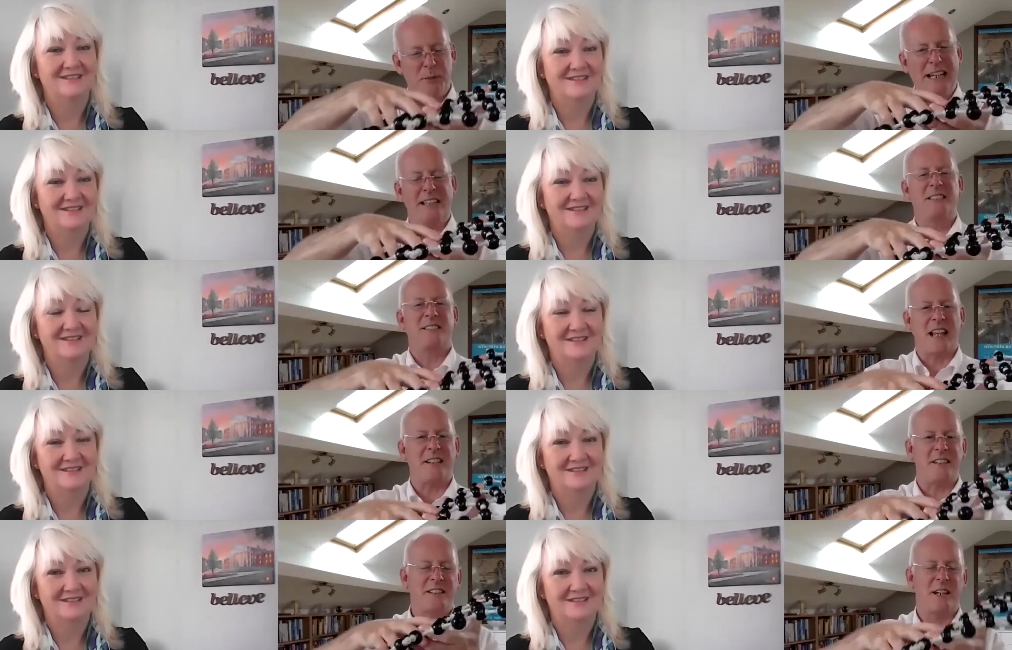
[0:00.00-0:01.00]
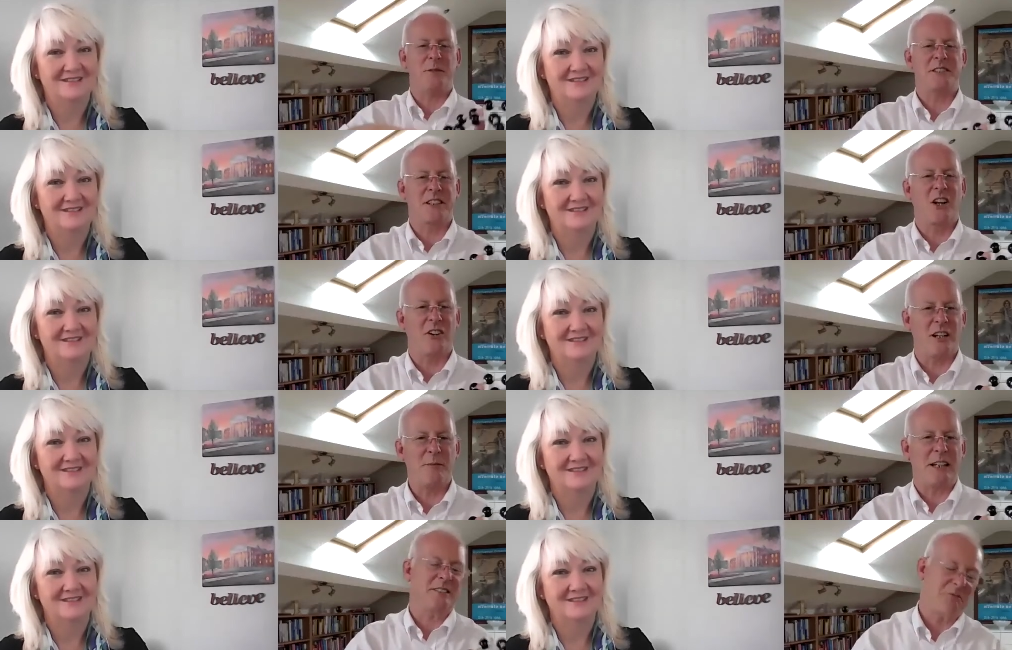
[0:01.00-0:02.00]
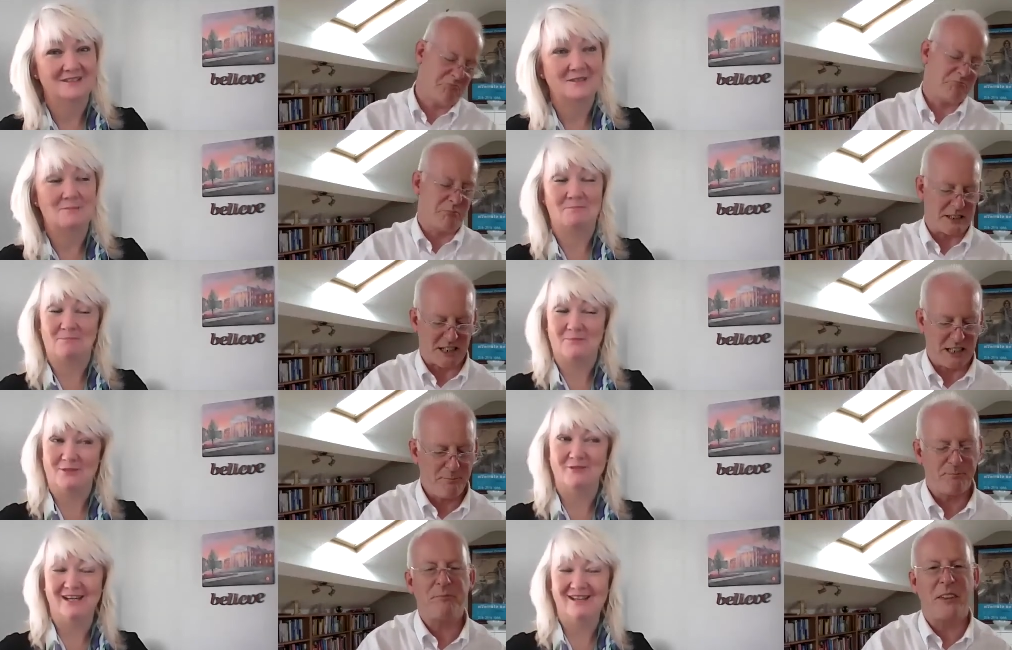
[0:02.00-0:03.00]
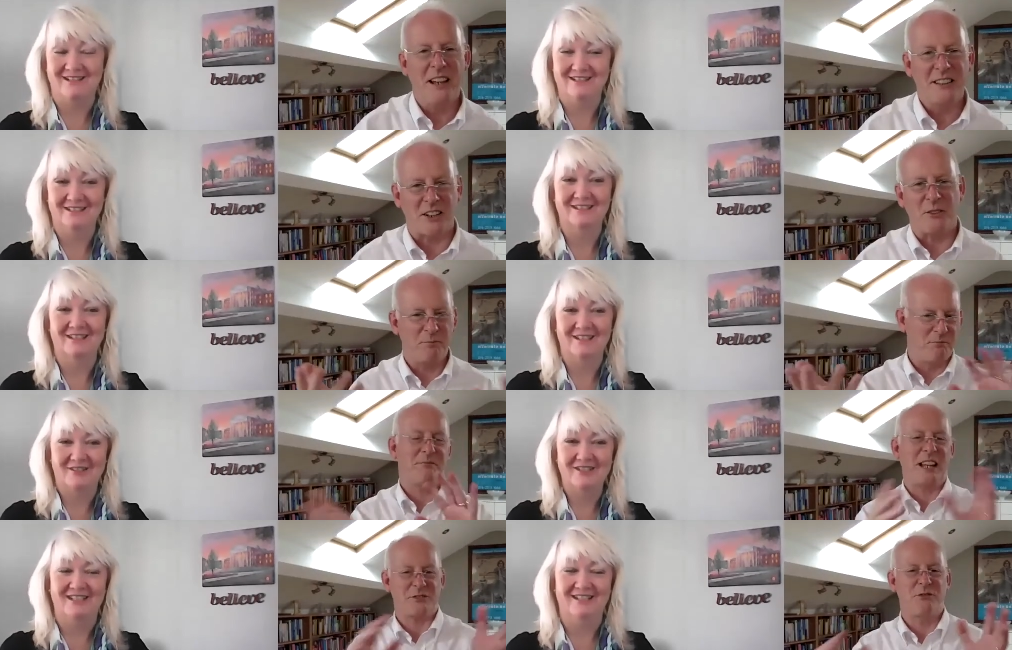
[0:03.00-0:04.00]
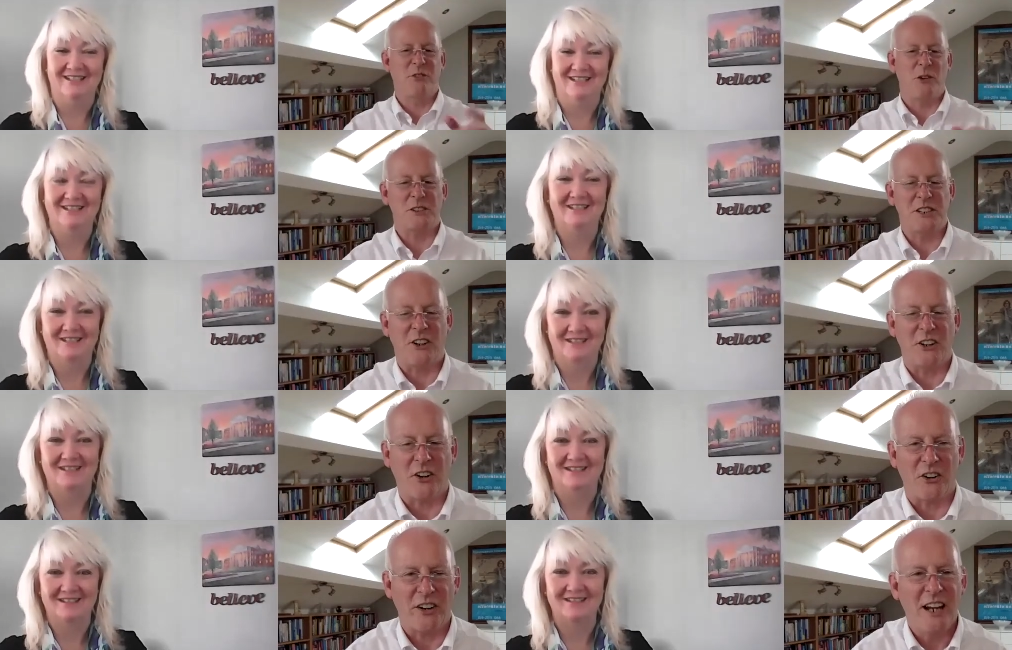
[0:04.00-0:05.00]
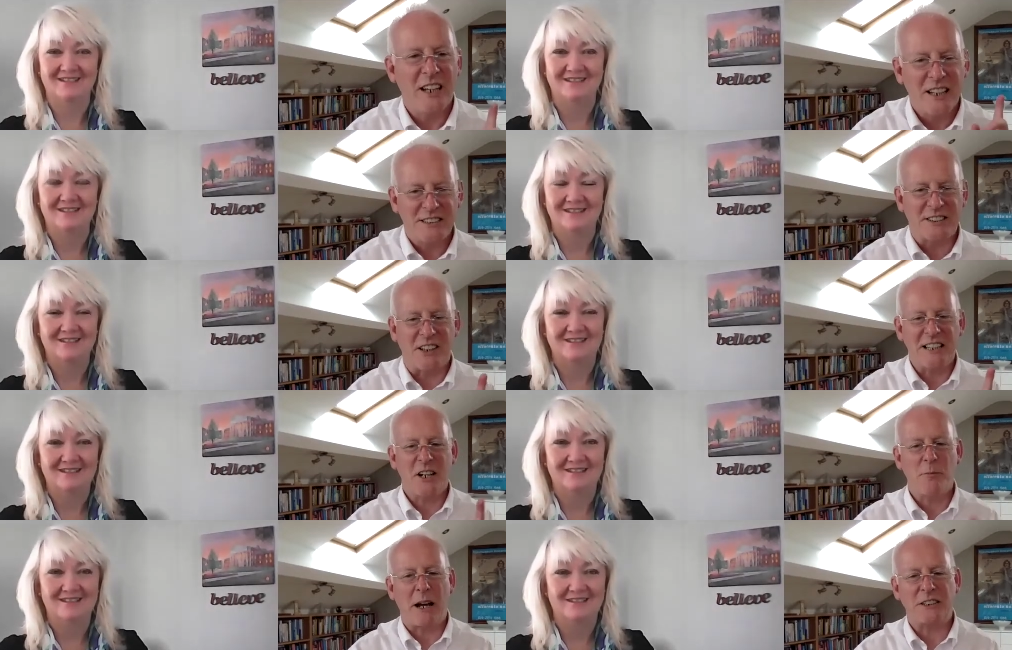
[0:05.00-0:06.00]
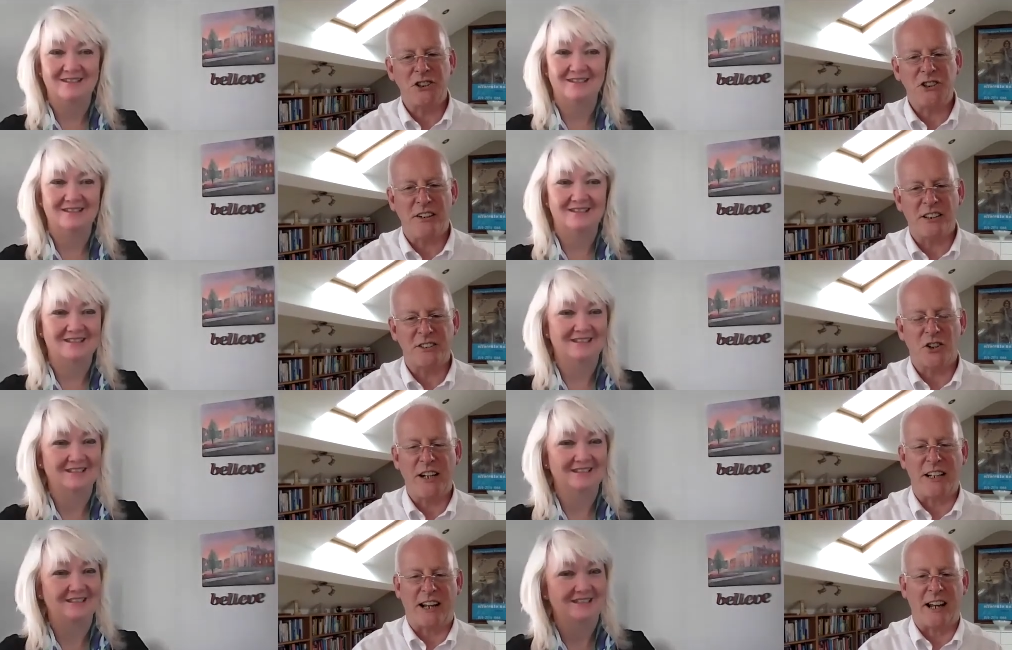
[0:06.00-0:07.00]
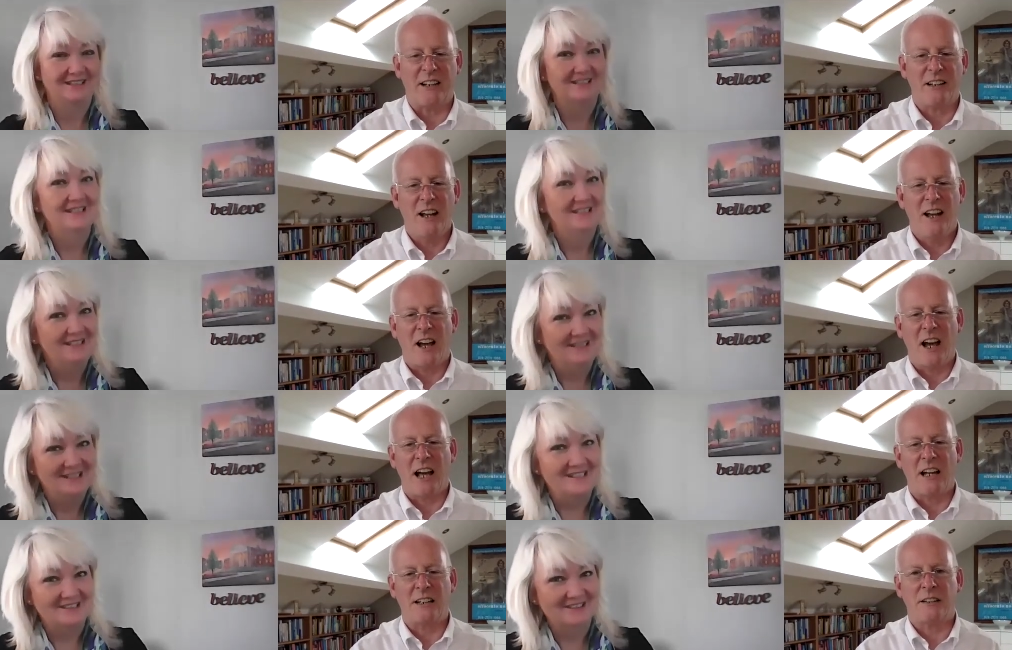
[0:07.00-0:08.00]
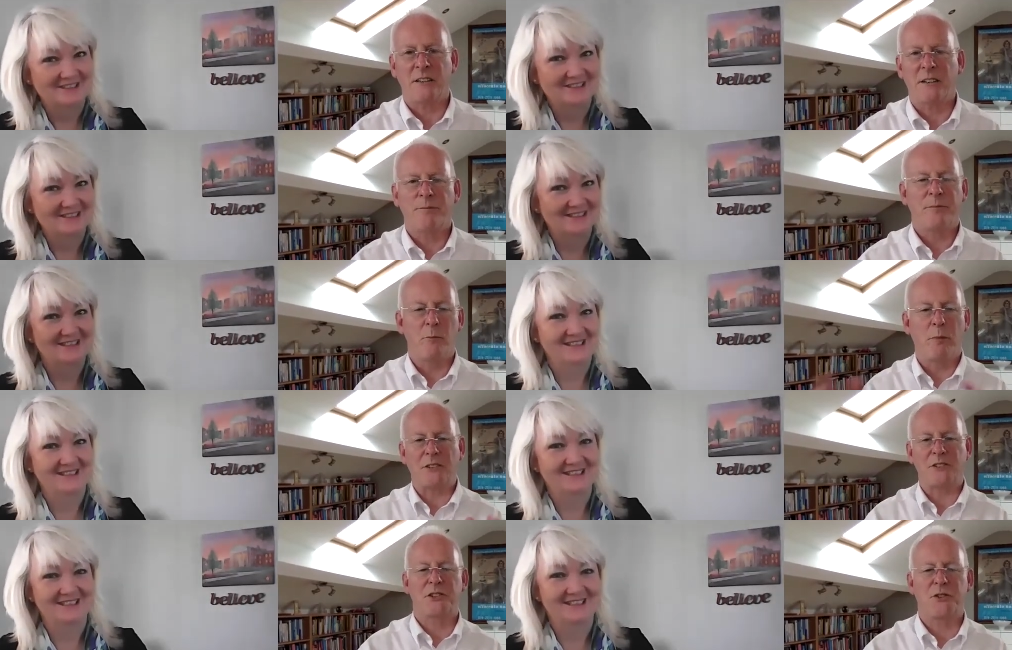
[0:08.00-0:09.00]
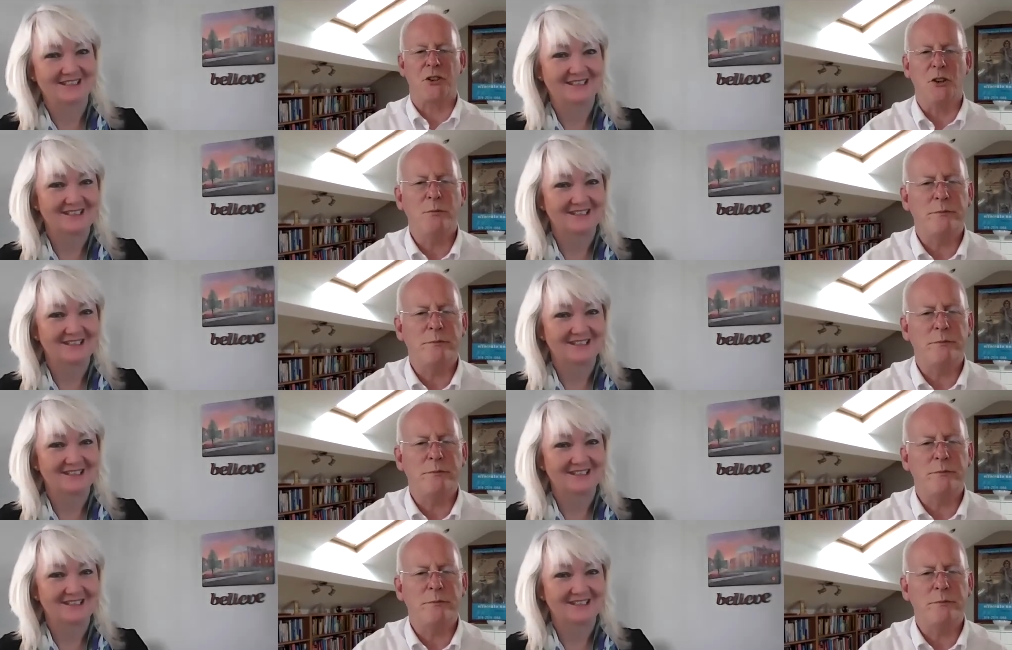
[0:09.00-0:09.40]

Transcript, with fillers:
Speaker 1: piece then determines the color it emits, basically. So that's roughly what's going on. So let's go back to sharing the screen again and bounce through.